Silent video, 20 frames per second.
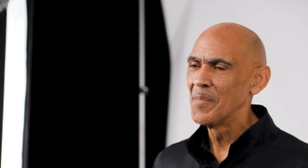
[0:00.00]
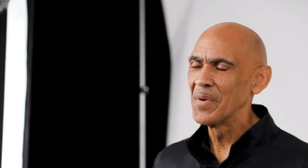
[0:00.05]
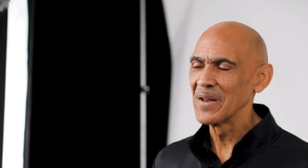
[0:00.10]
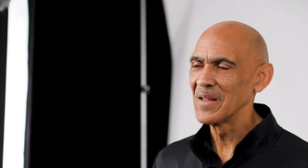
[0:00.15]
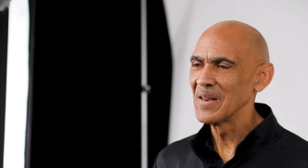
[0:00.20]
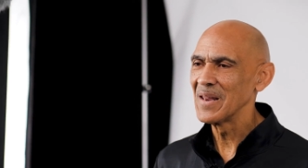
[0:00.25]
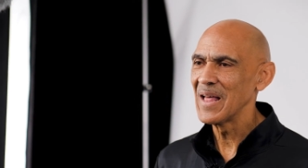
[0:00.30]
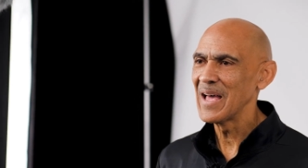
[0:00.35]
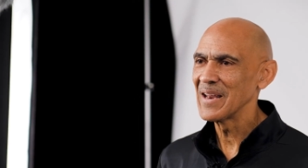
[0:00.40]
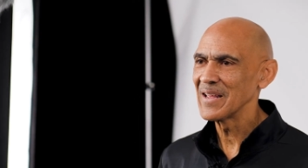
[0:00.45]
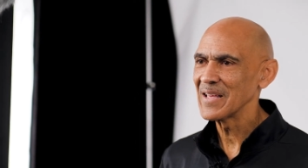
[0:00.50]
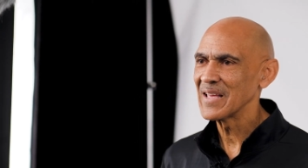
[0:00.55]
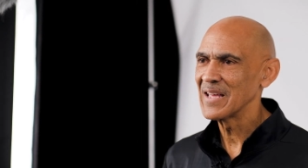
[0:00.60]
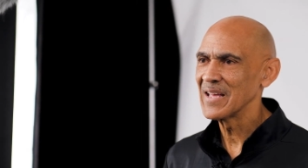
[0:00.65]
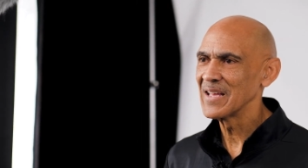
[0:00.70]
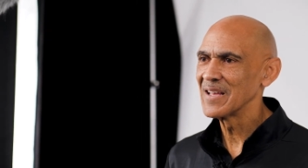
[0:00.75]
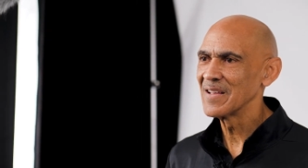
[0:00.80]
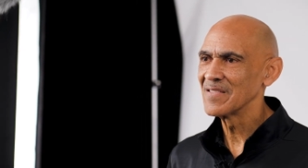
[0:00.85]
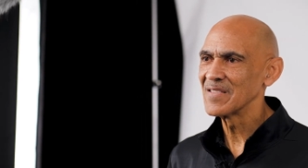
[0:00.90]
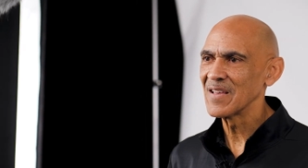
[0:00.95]
But a lot of
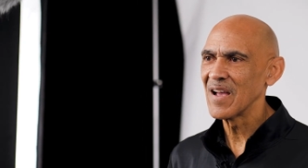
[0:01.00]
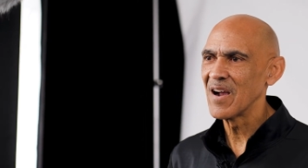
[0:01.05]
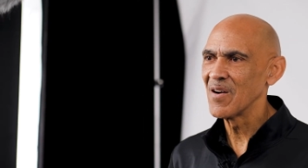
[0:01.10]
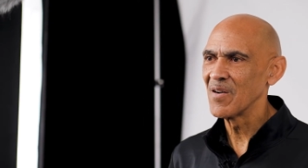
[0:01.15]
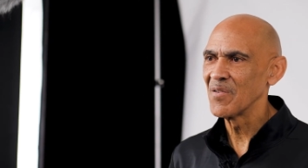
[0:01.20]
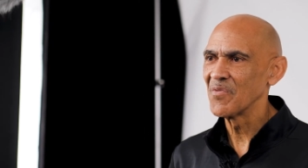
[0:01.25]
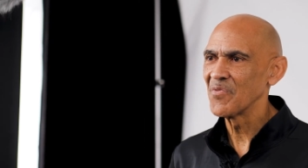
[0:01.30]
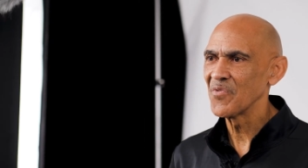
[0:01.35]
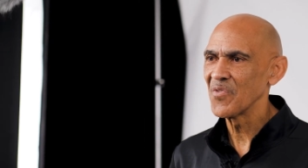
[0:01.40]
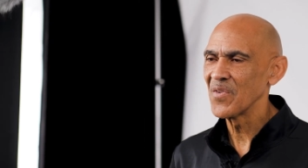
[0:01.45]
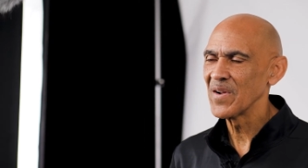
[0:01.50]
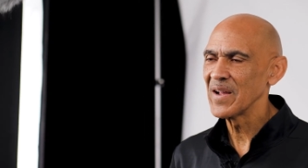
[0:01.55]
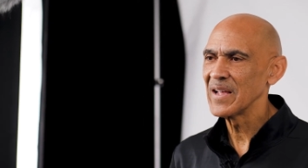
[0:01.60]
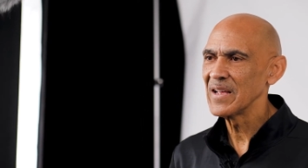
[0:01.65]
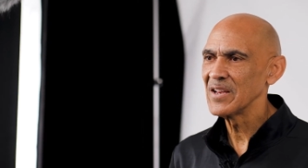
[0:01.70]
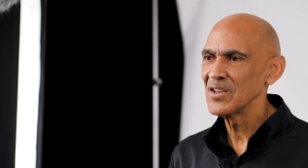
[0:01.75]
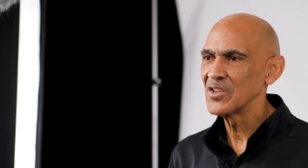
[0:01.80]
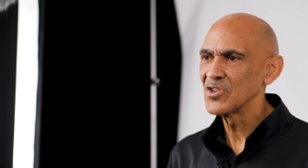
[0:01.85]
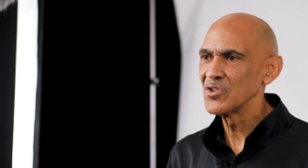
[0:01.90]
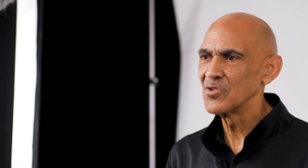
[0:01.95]
kids are
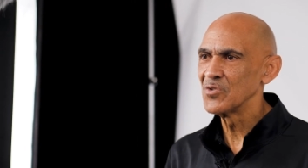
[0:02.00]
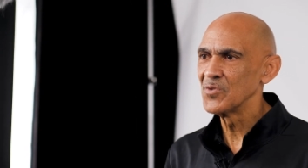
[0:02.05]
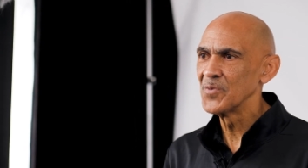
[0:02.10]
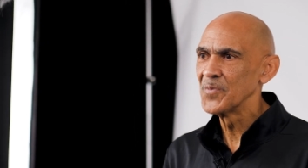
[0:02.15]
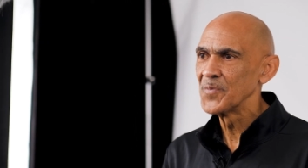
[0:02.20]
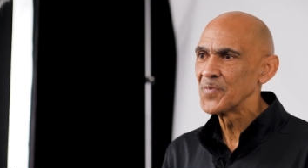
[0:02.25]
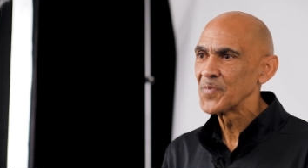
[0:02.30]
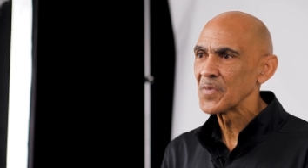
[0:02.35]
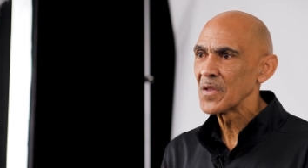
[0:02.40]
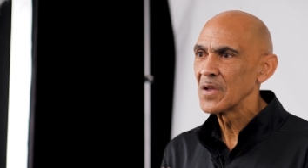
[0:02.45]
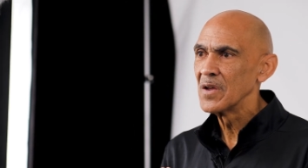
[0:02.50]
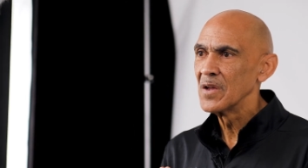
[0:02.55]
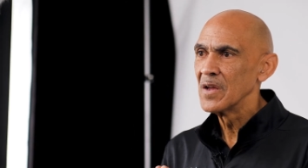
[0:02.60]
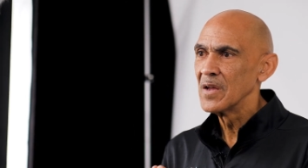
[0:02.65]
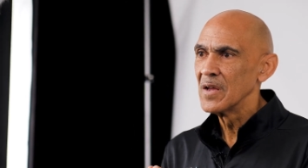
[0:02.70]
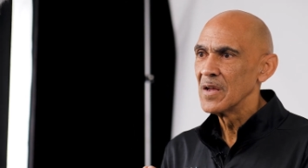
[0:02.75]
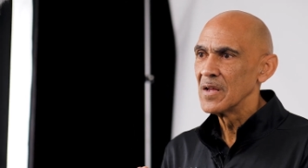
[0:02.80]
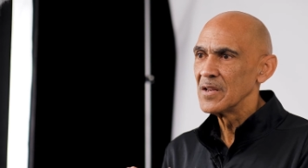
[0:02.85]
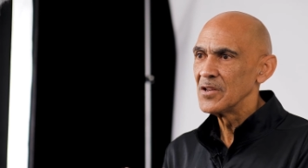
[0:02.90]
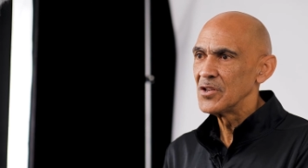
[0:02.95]
afraid to
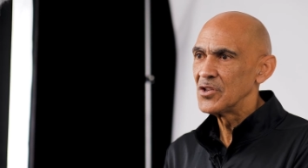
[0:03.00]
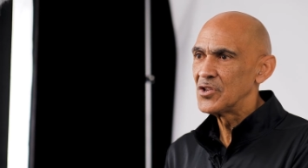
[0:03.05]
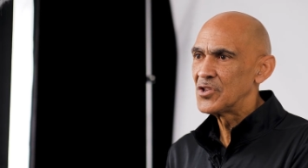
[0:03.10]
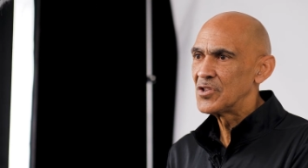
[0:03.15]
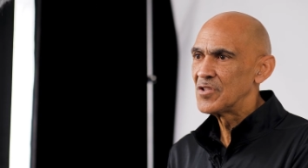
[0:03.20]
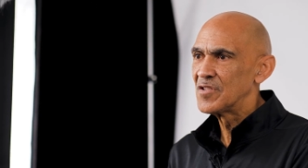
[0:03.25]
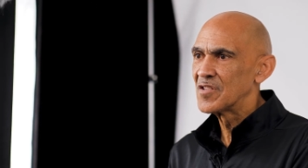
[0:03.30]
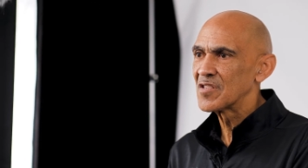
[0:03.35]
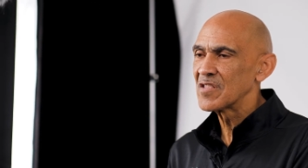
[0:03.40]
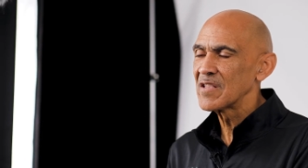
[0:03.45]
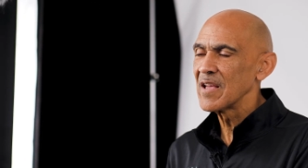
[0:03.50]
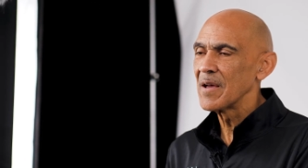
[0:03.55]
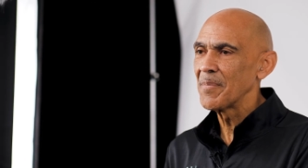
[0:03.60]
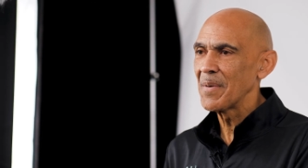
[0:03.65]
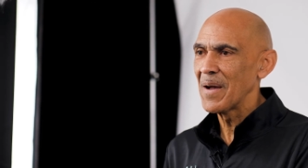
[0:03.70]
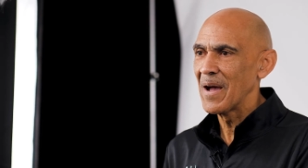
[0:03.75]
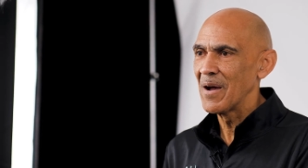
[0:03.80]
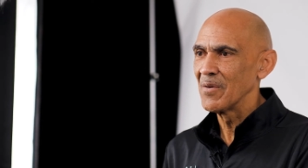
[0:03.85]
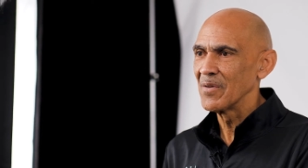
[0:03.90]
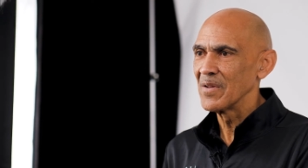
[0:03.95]
step
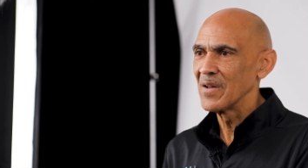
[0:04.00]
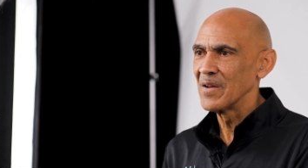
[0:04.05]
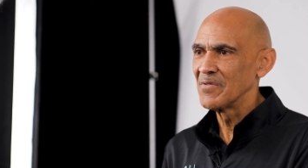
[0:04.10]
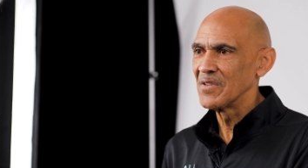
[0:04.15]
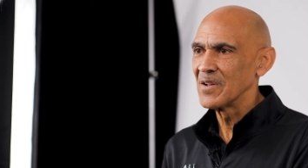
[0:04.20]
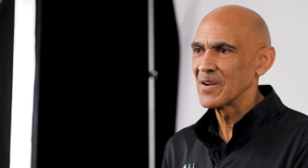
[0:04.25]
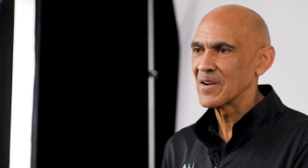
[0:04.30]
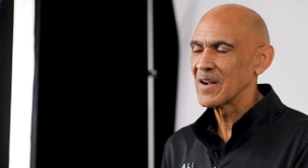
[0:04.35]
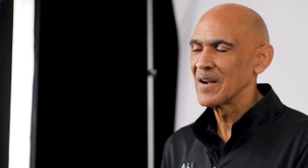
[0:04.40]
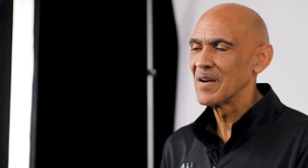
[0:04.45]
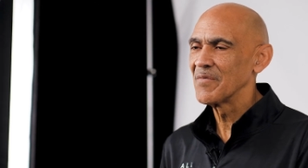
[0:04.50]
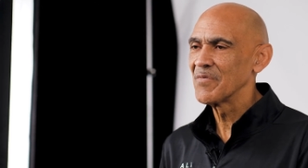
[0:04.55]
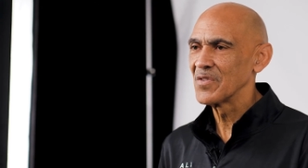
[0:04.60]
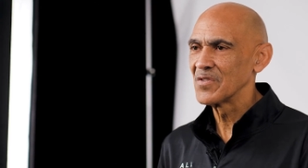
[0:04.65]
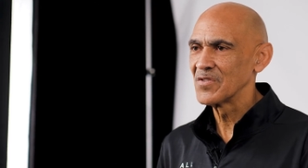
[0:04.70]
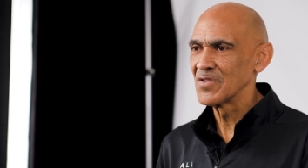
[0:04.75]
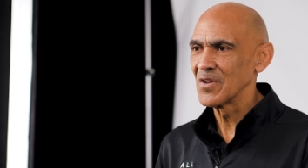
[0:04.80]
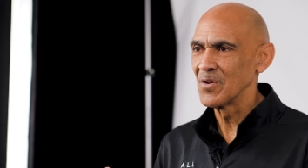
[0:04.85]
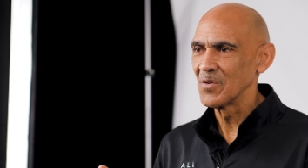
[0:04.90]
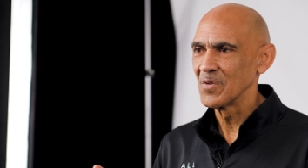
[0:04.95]
out of their
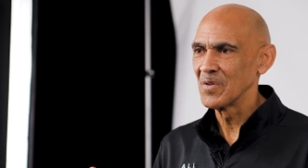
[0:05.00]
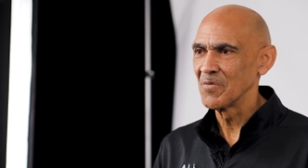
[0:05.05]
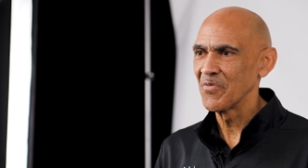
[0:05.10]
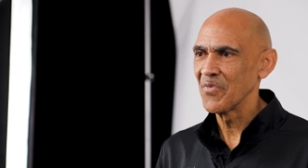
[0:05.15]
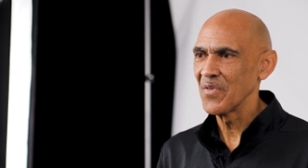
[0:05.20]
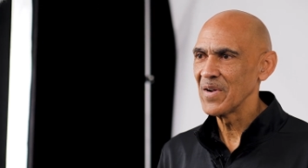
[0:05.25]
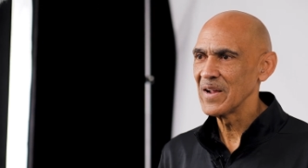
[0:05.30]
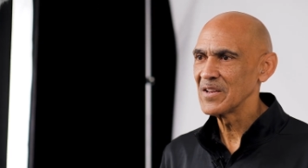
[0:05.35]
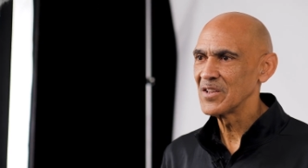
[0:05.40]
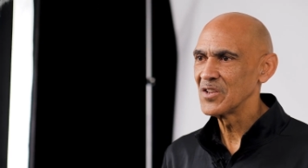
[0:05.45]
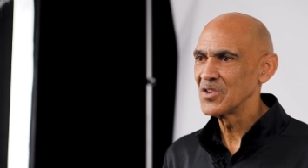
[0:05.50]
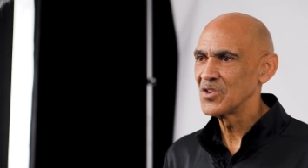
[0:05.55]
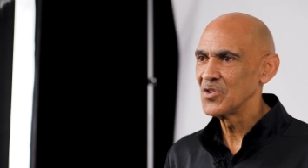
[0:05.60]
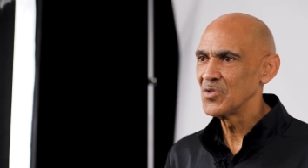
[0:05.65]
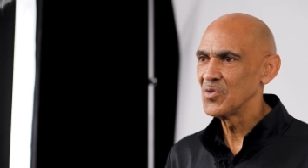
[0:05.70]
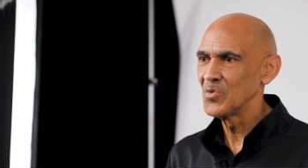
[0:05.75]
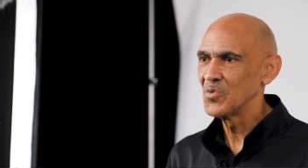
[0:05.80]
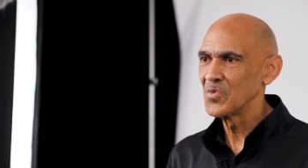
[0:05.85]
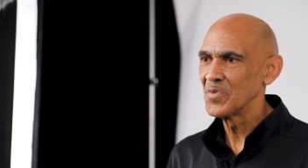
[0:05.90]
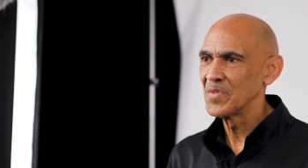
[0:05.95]
comfort zone, afraid to
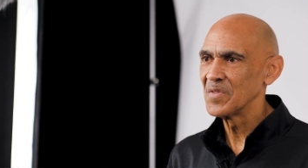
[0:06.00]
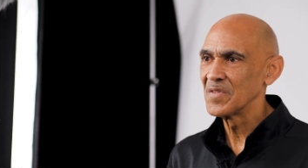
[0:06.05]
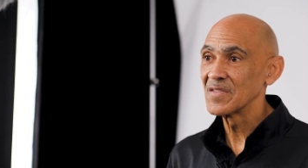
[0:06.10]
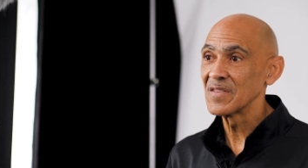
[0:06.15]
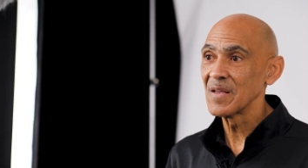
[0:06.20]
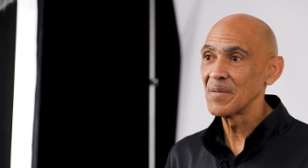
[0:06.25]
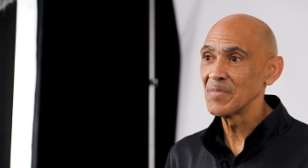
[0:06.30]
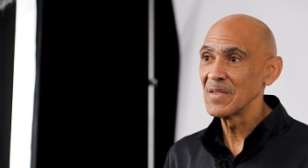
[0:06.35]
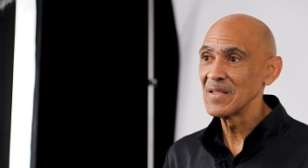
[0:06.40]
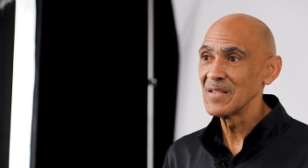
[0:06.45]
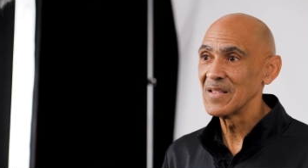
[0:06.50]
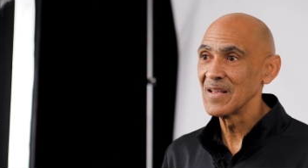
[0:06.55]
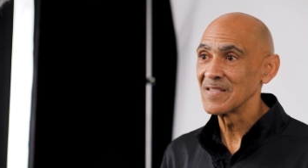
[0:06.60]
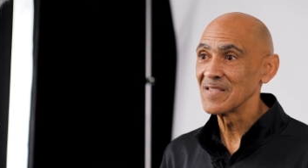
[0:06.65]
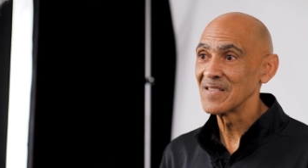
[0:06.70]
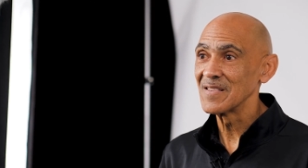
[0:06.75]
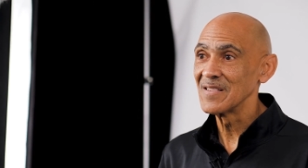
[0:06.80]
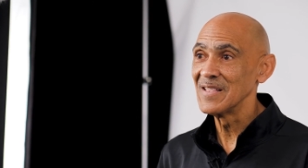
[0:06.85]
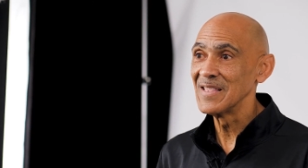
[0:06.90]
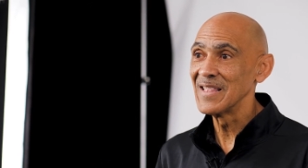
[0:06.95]
do something
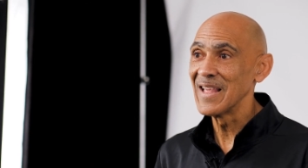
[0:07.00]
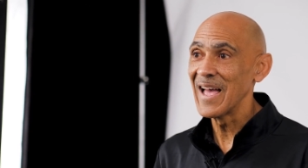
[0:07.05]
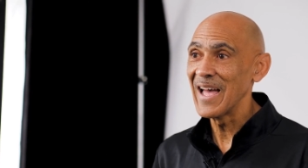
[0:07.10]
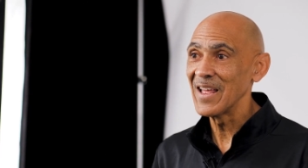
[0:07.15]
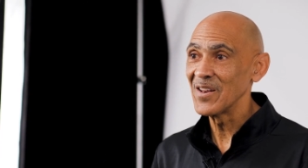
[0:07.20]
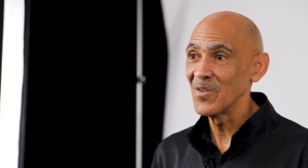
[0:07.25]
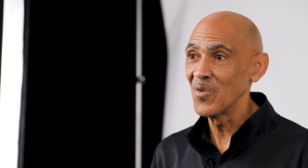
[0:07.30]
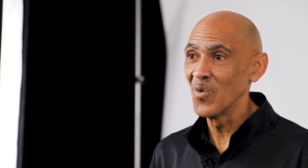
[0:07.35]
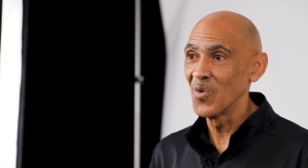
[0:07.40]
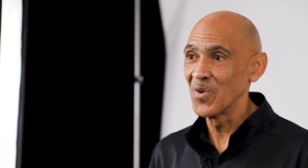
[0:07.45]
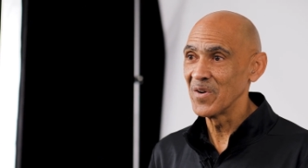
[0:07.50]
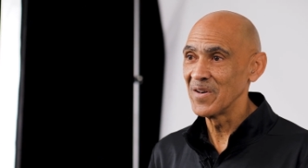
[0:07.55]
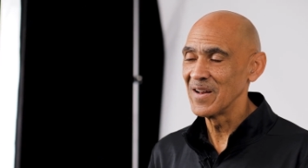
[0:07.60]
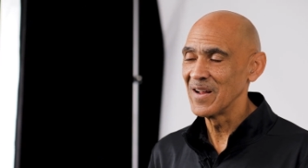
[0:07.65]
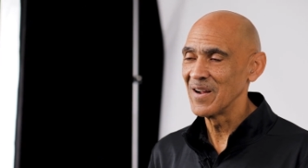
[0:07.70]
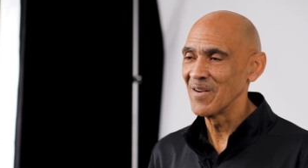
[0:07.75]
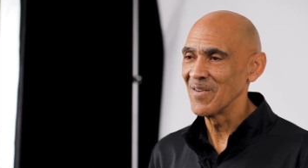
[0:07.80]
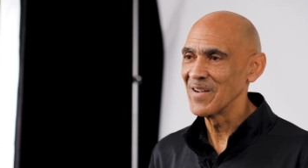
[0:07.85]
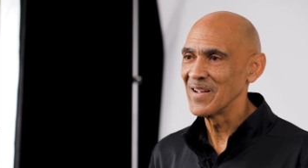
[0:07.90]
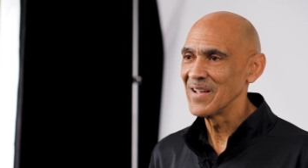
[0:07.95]
that's not
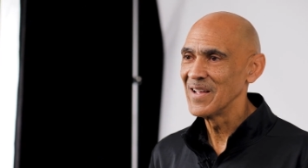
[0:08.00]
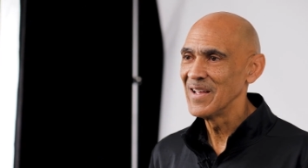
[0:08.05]
ordinary.